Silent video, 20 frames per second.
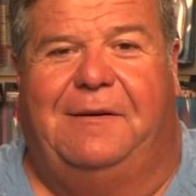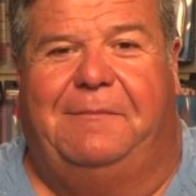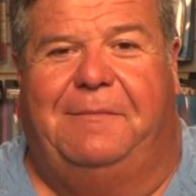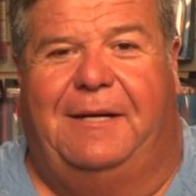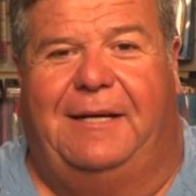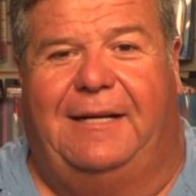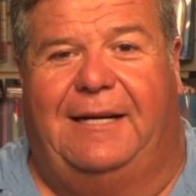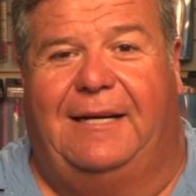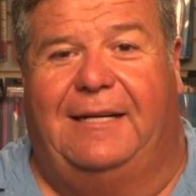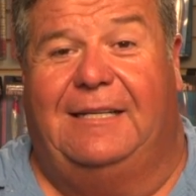
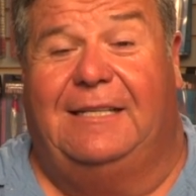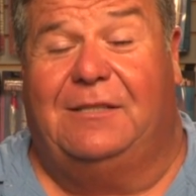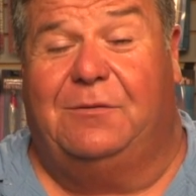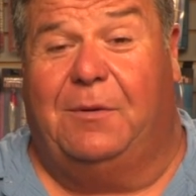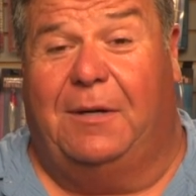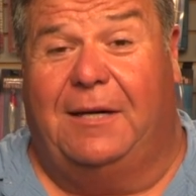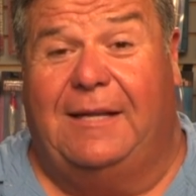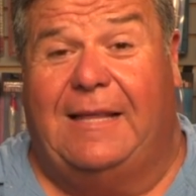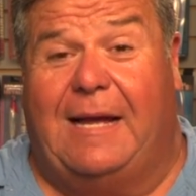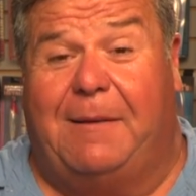But he's
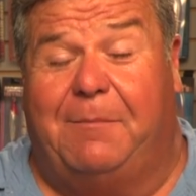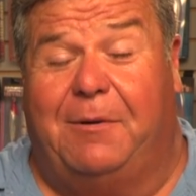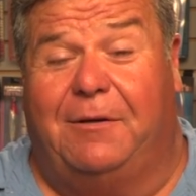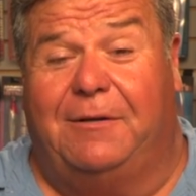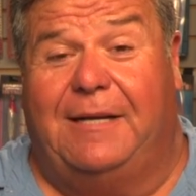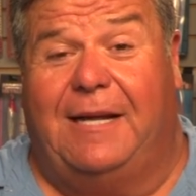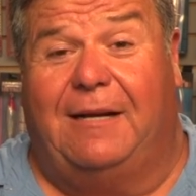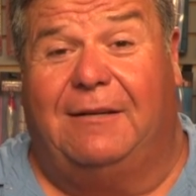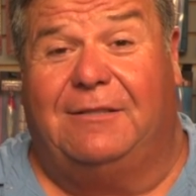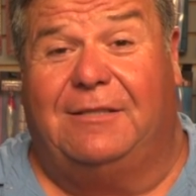running that boat
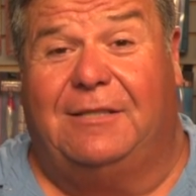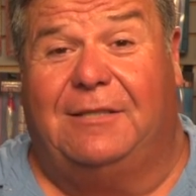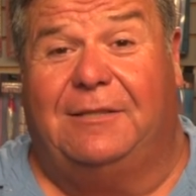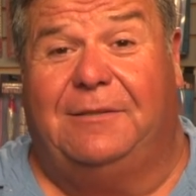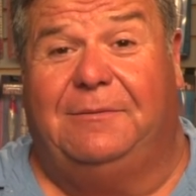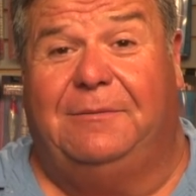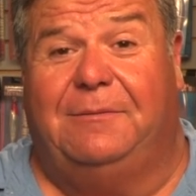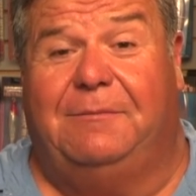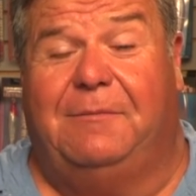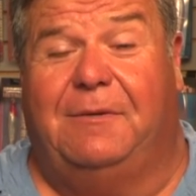now
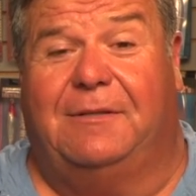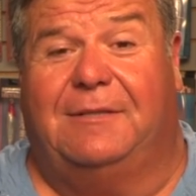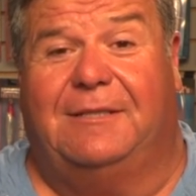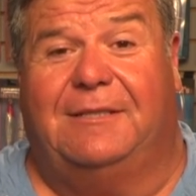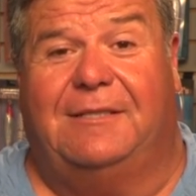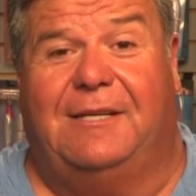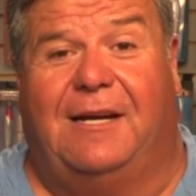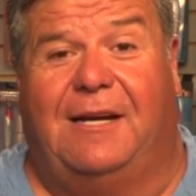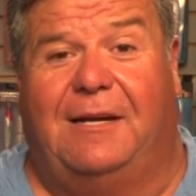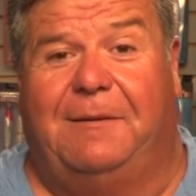too, most
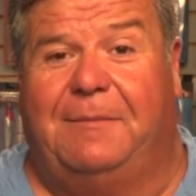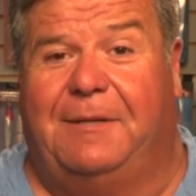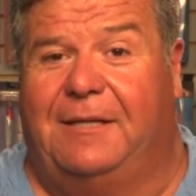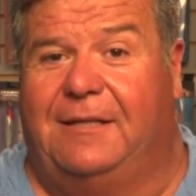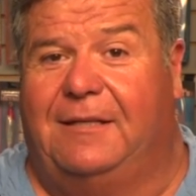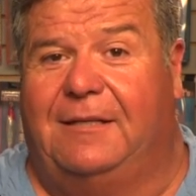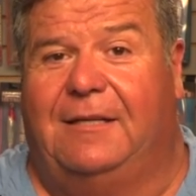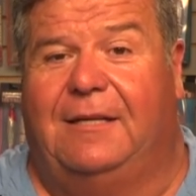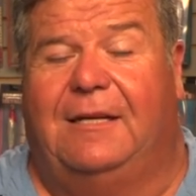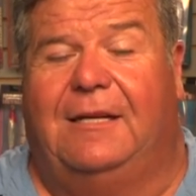of the time,
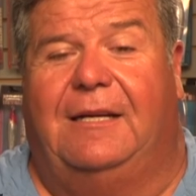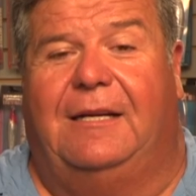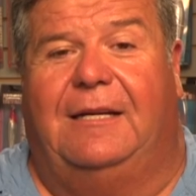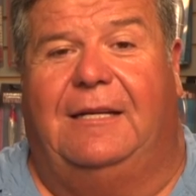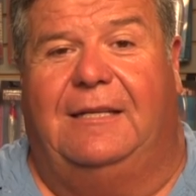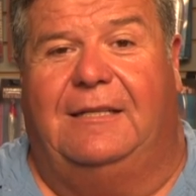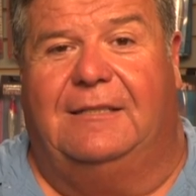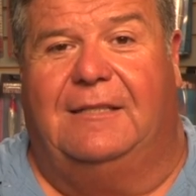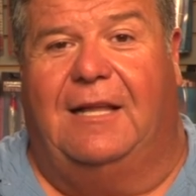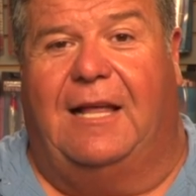and
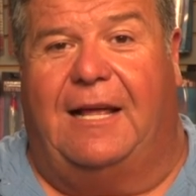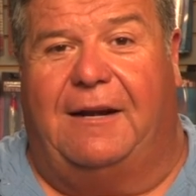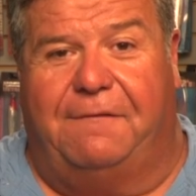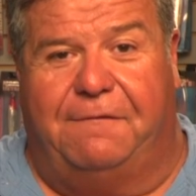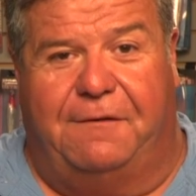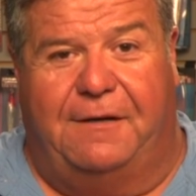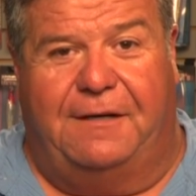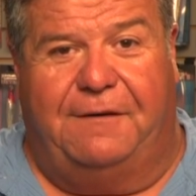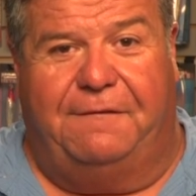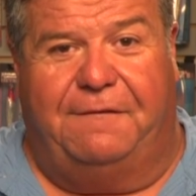he's a lot of
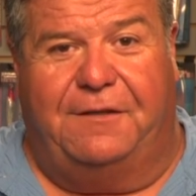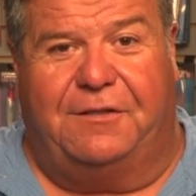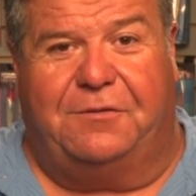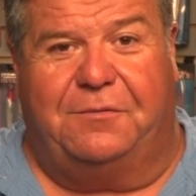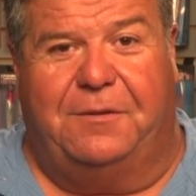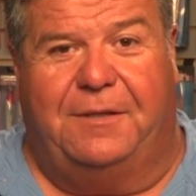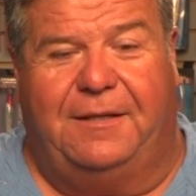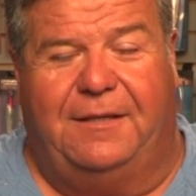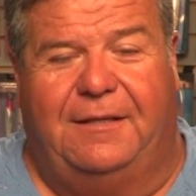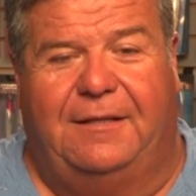fun to fish
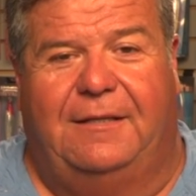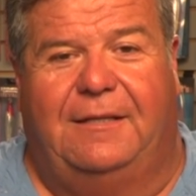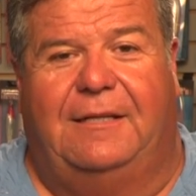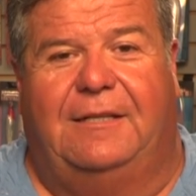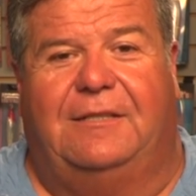with.